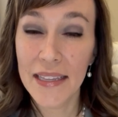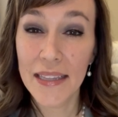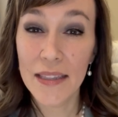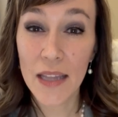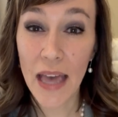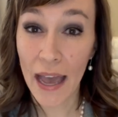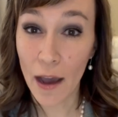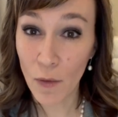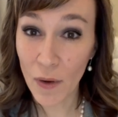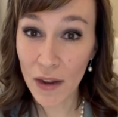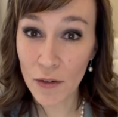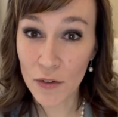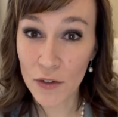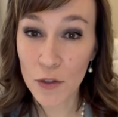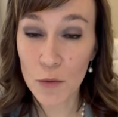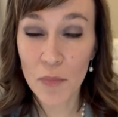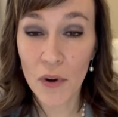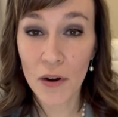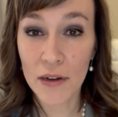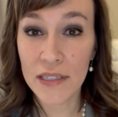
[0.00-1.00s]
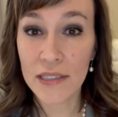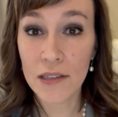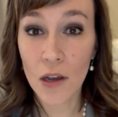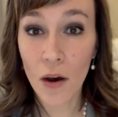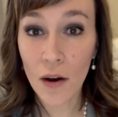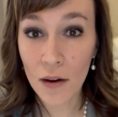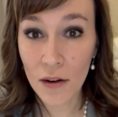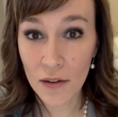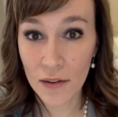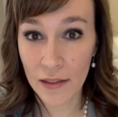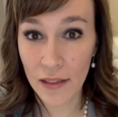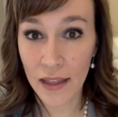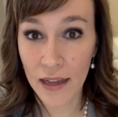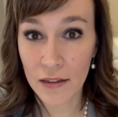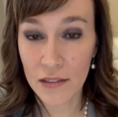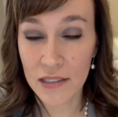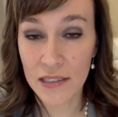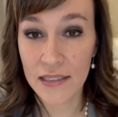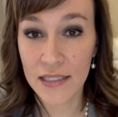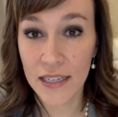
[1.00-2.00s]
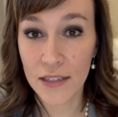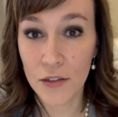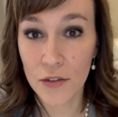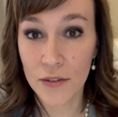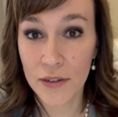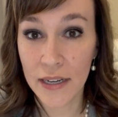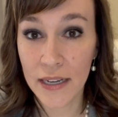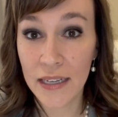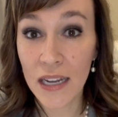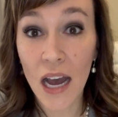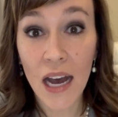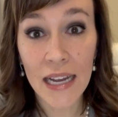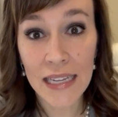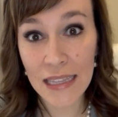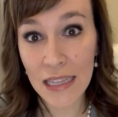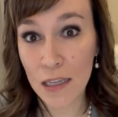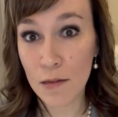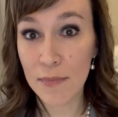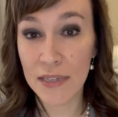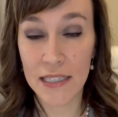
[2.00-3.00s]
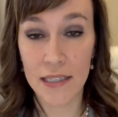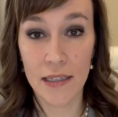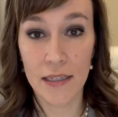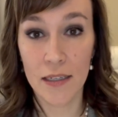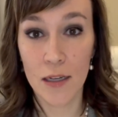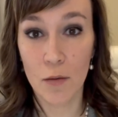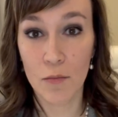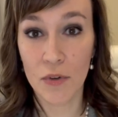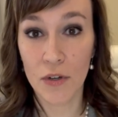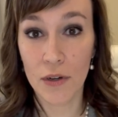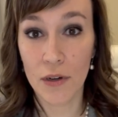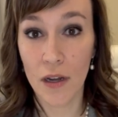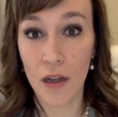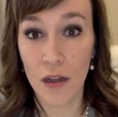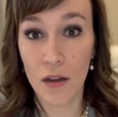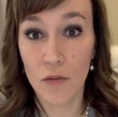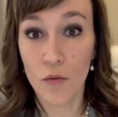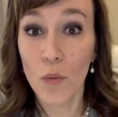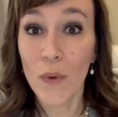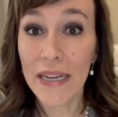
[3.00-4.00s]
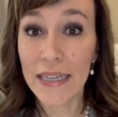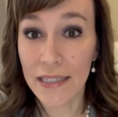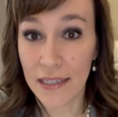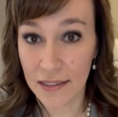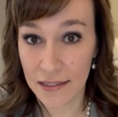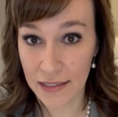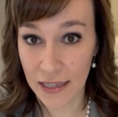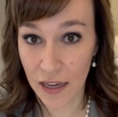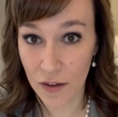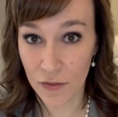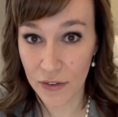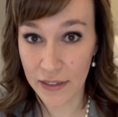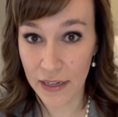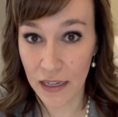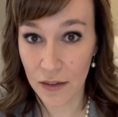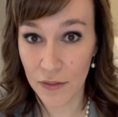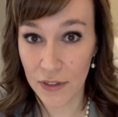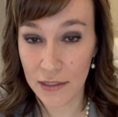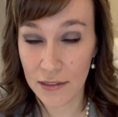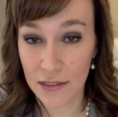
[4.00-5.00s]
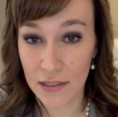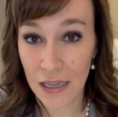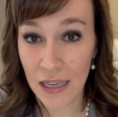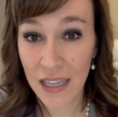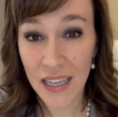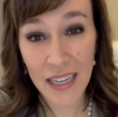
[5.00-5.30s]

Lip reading: However, the parties are allowed to tender in unlimited number of witness affidavits.